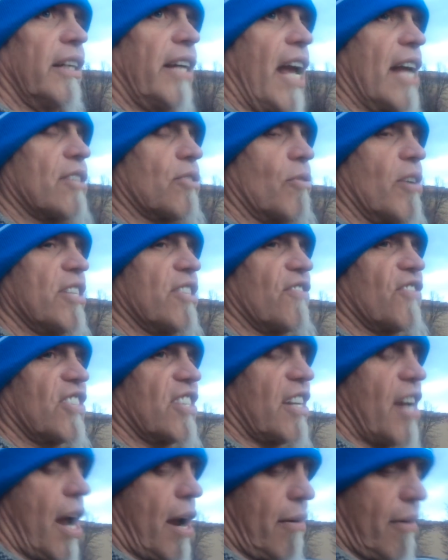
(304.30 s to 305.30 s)
Cancer rates have
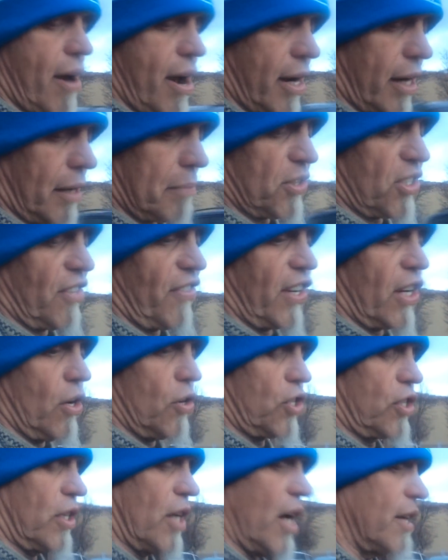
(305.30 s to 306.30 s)
skyrocketed. Pacific
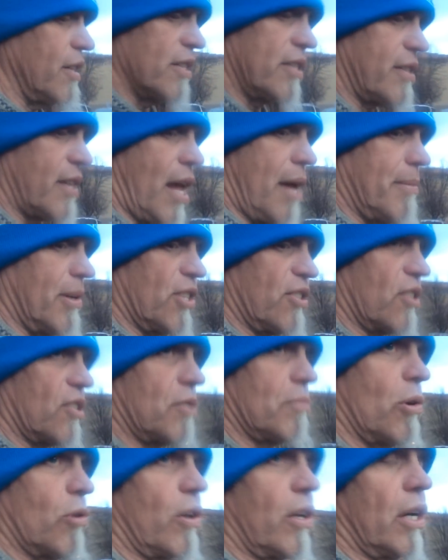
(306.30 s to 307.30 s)
Ocean died. This salmon is the
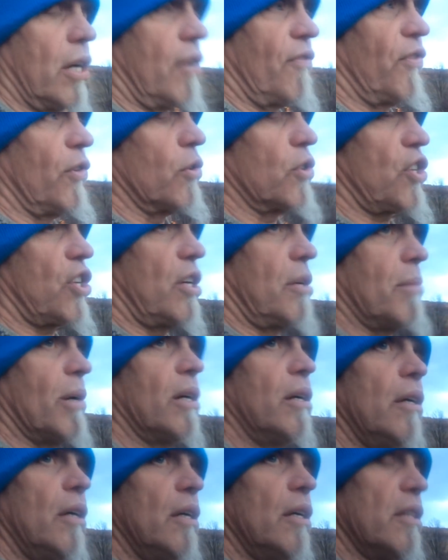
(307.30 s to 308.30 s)
smoking gun of Fukushima.
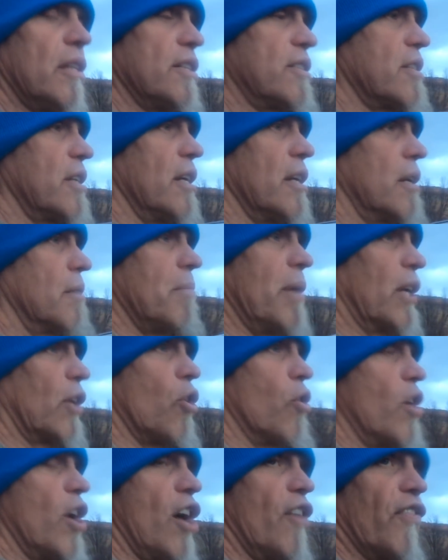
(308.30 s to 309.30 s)
This shouldn't have been
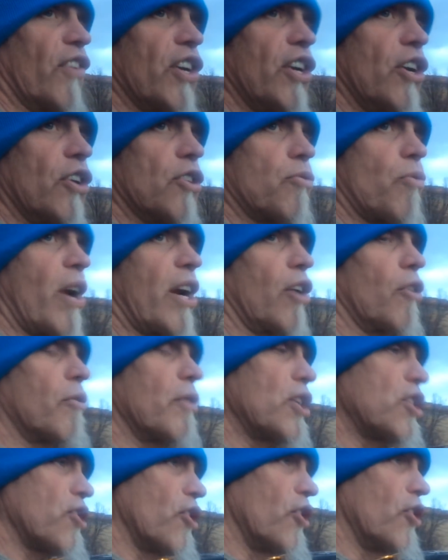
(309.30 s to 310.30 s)
going off for years. Record
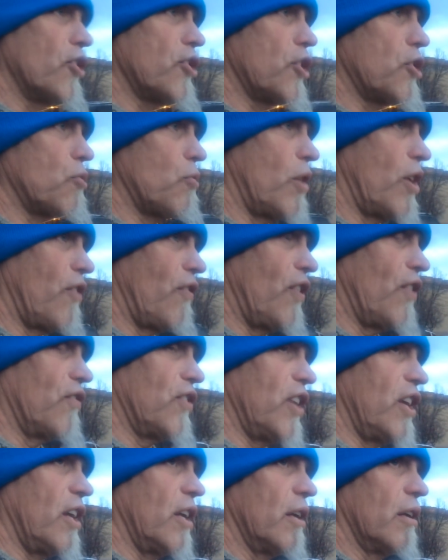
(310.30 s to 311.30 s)
returns in
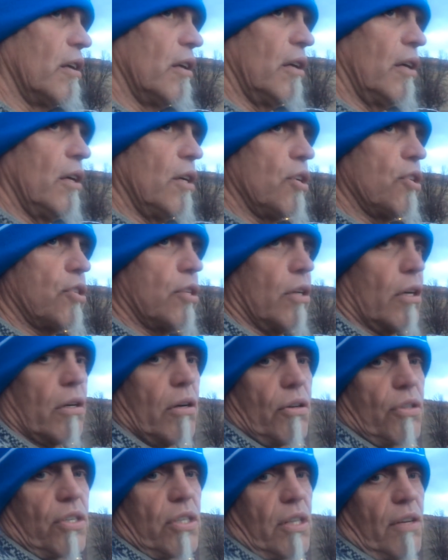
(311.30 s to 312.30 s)
2015. Chinook
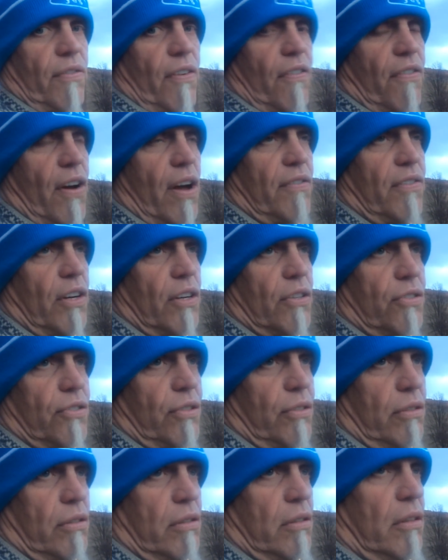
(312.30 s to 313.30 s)
go to sea for 5 years.
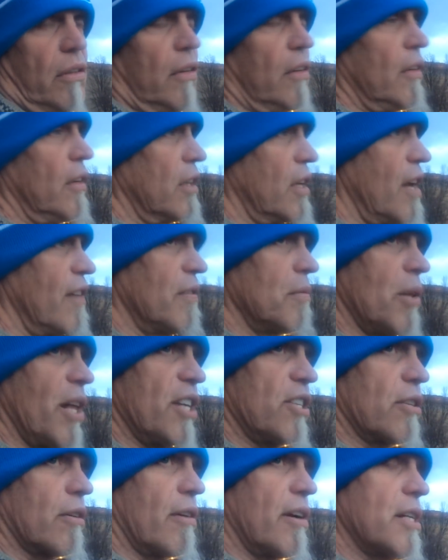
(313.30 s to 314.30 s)
Kevin
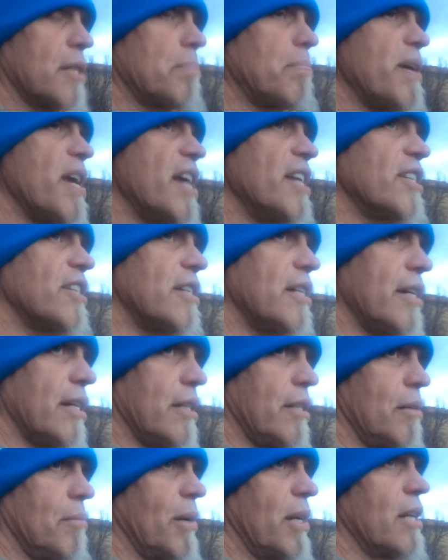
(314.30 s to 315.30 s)
White's the greatest
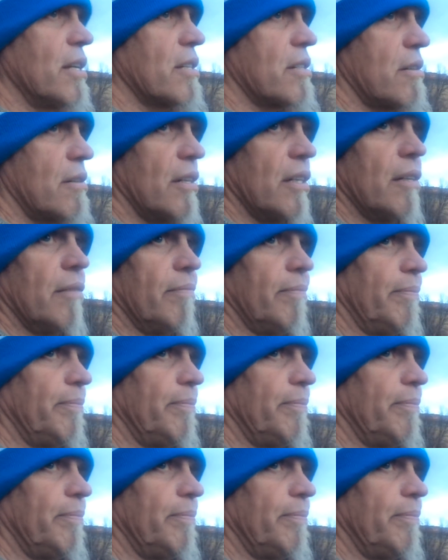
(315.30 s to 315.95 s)
PhD in human history.